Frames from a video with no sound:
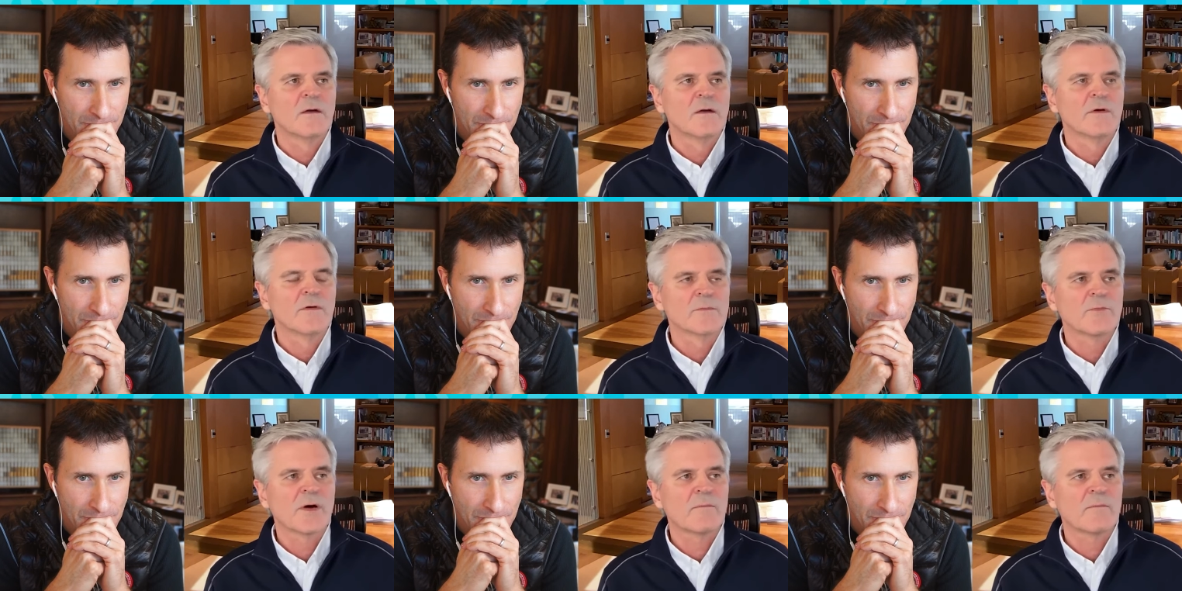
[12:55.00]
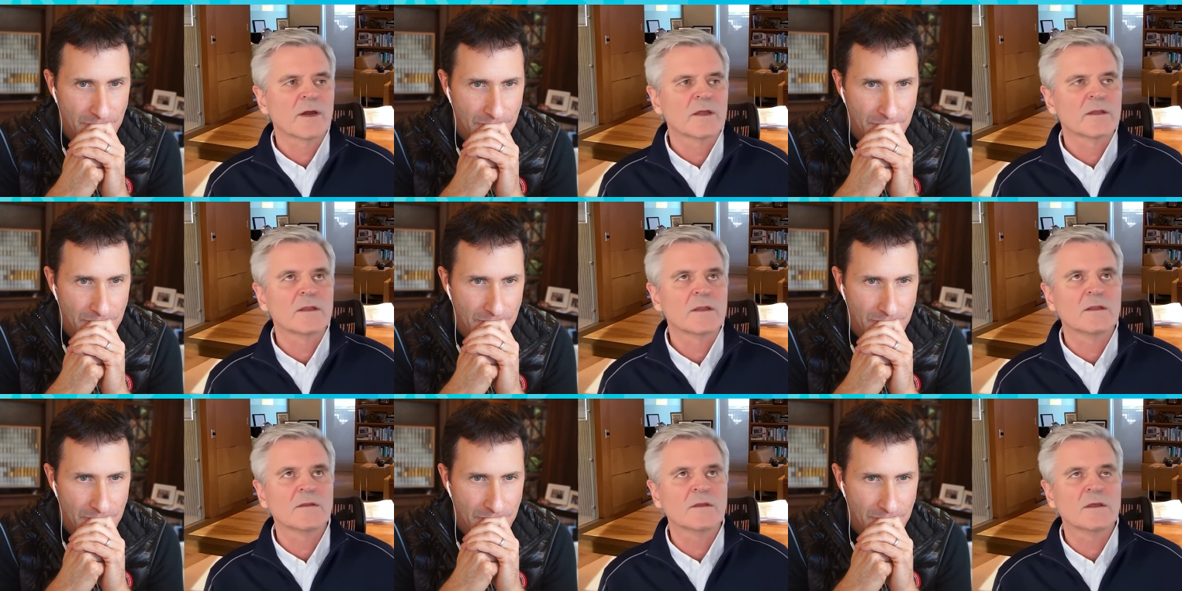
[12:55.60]
Speaker 1: we went public in
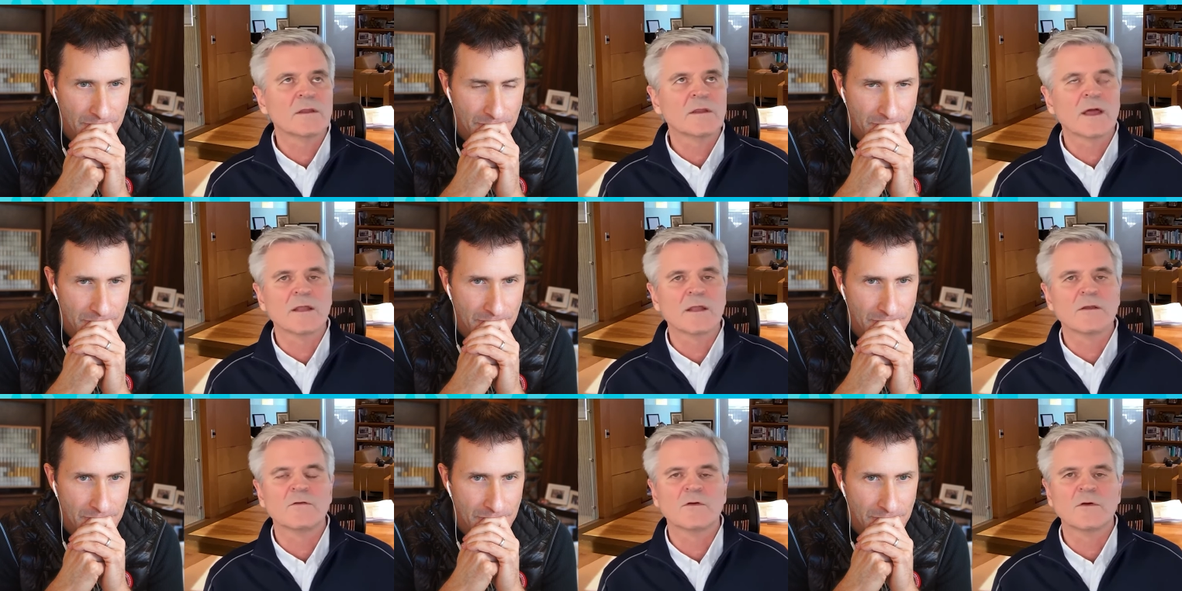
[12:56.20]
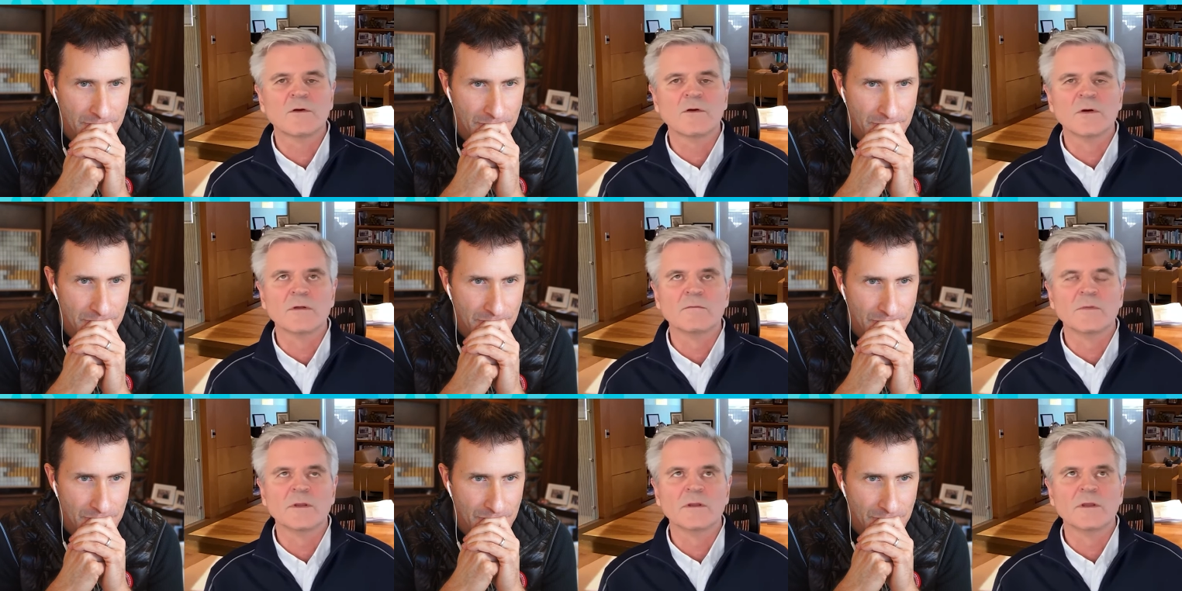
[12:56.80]
1992. We'd
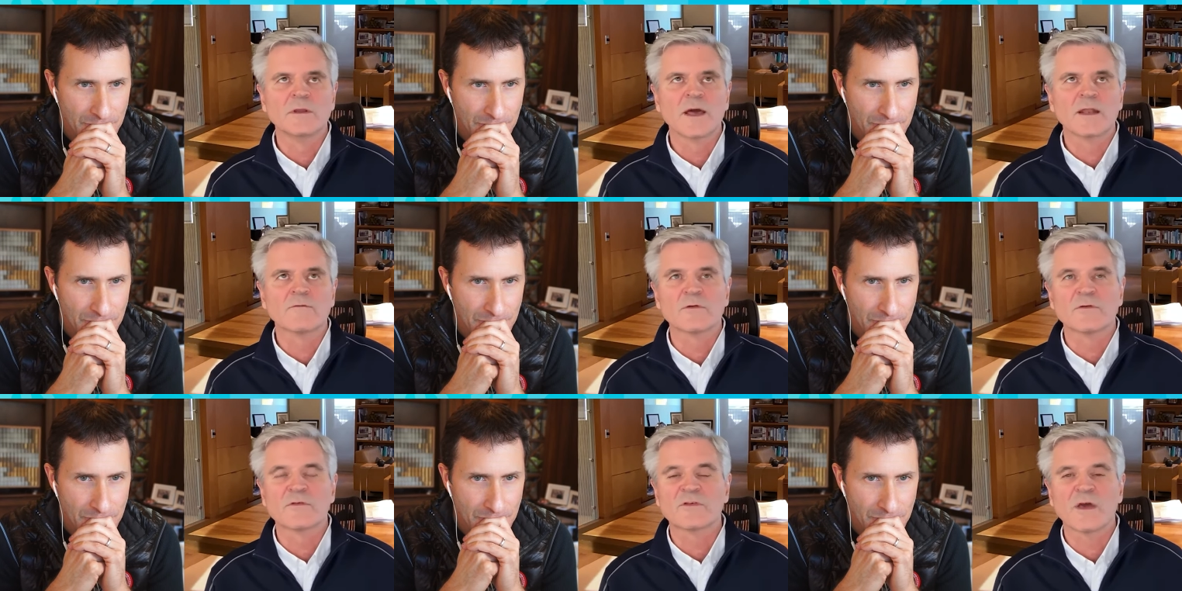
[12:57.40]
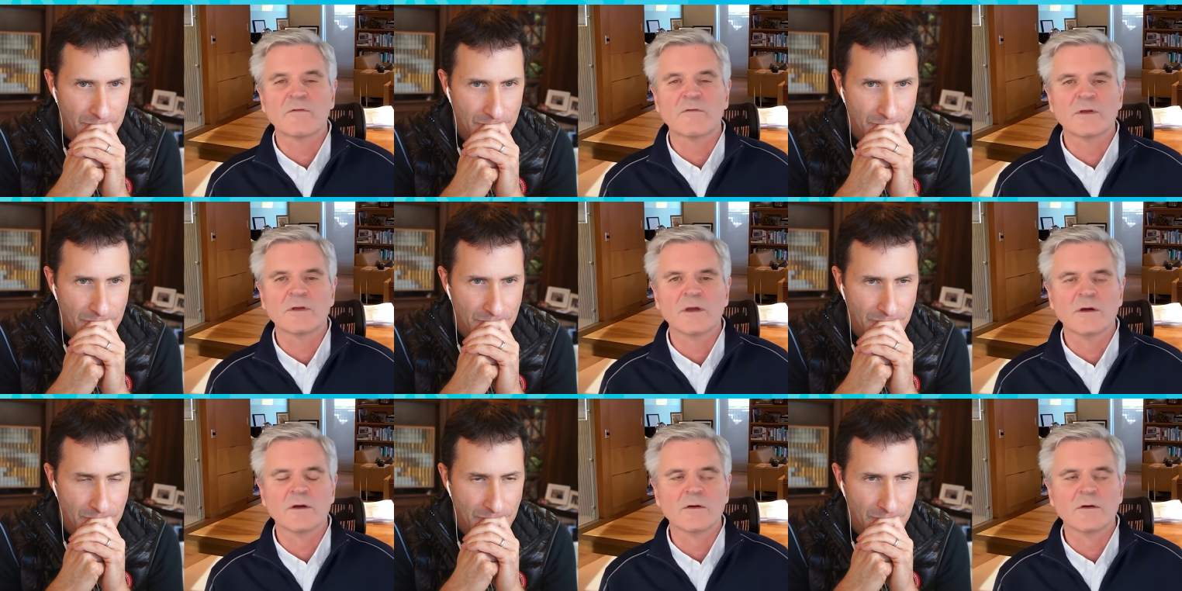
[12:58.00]
been at it for seven
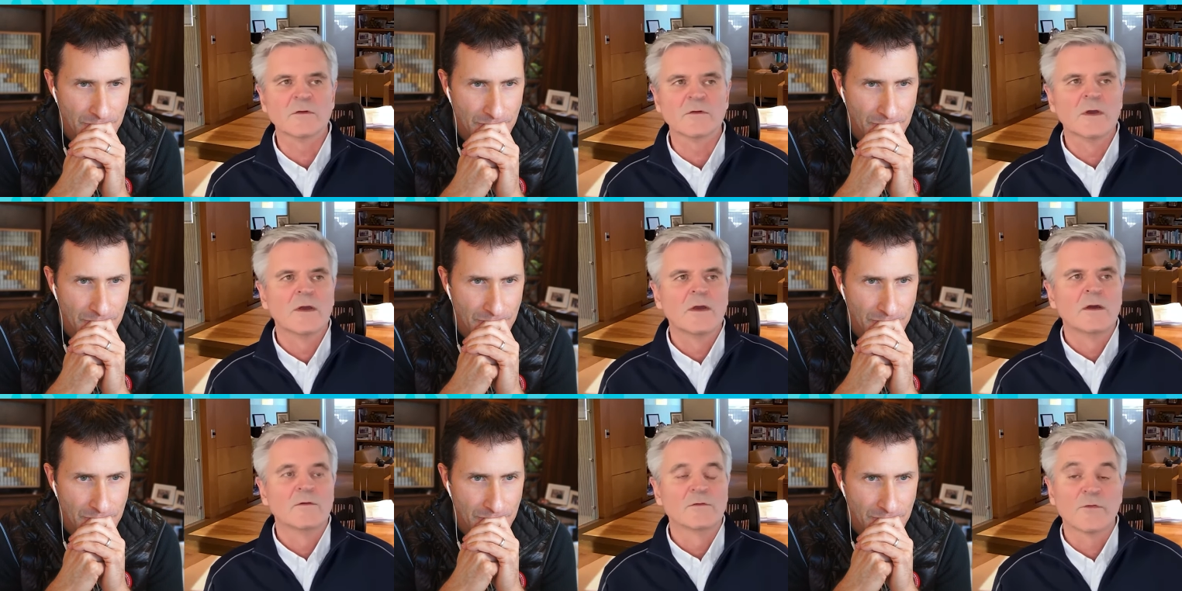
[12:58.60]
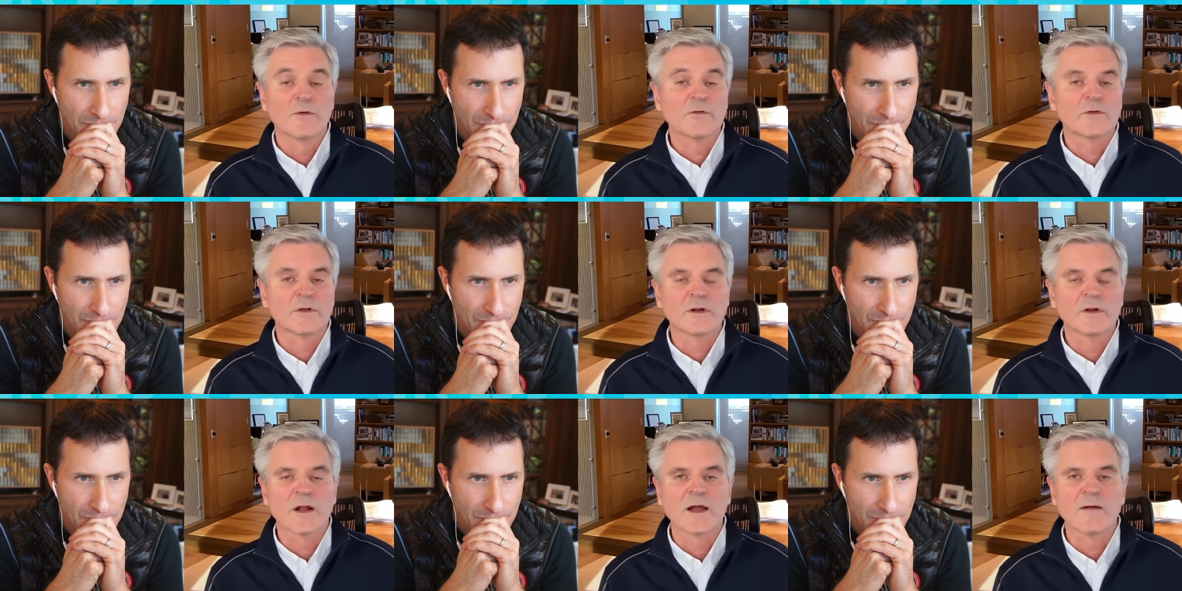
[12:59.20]
years was the first
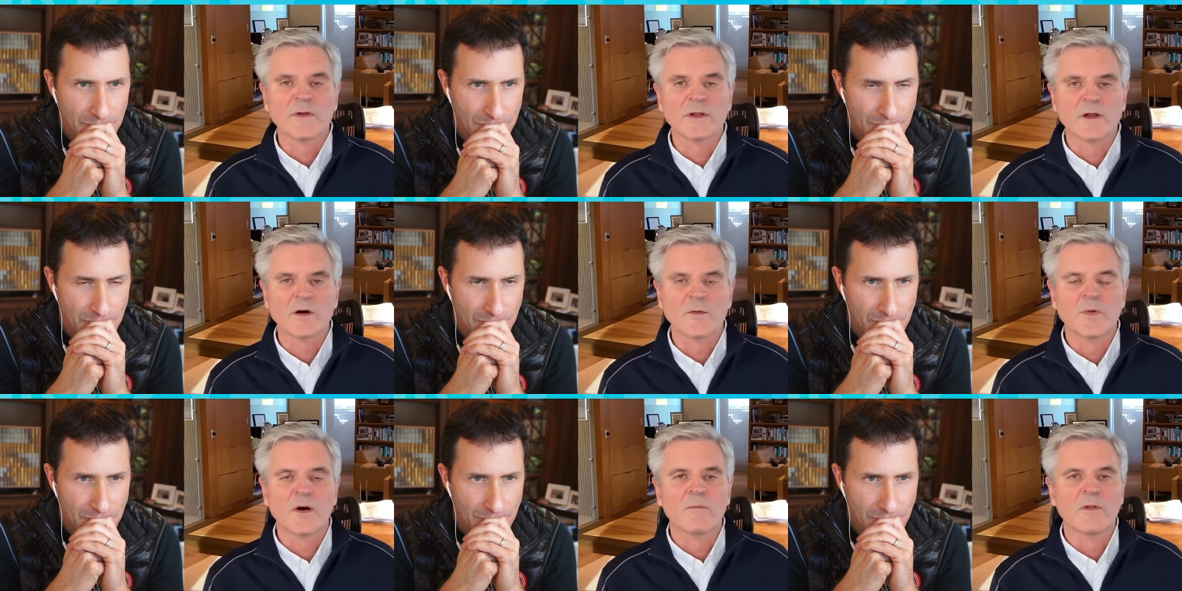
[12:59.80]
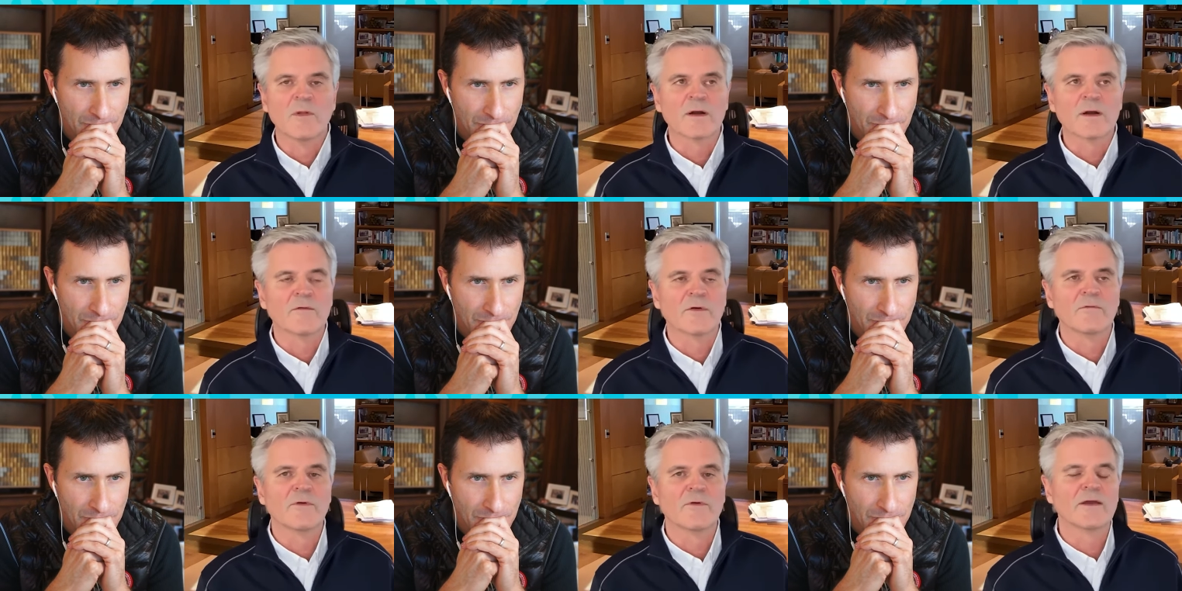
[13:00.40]
internet company to go public, and
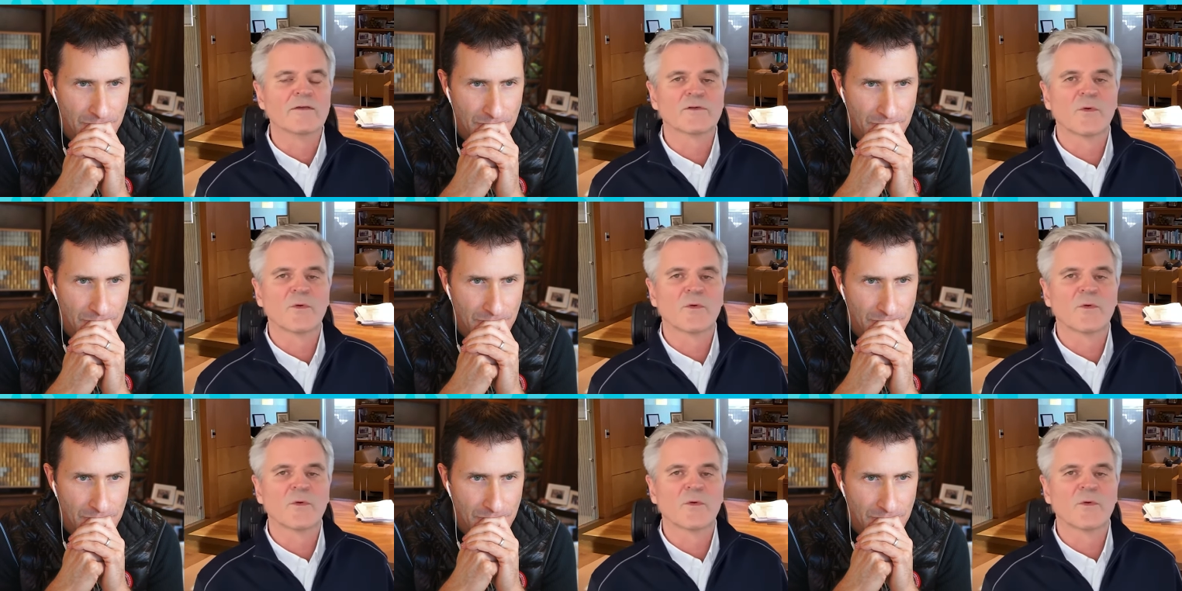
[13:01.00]
we raised